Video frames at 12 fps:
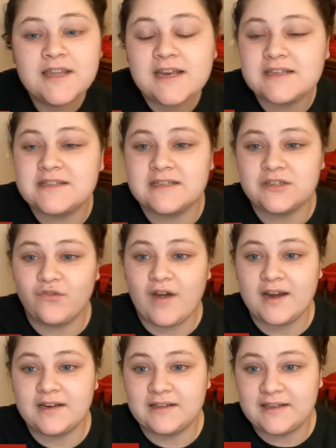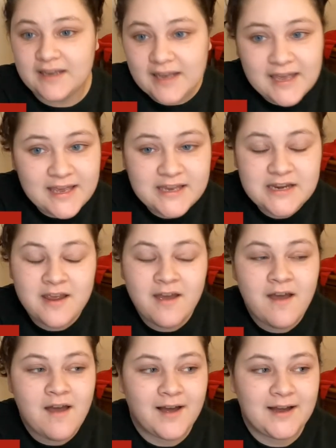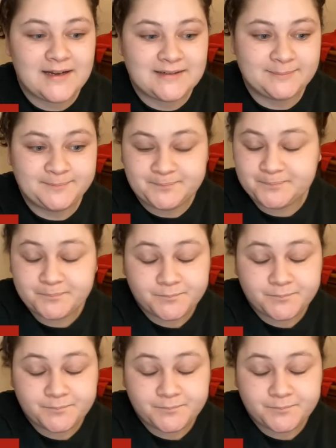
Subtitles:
Like, is this finally it? No,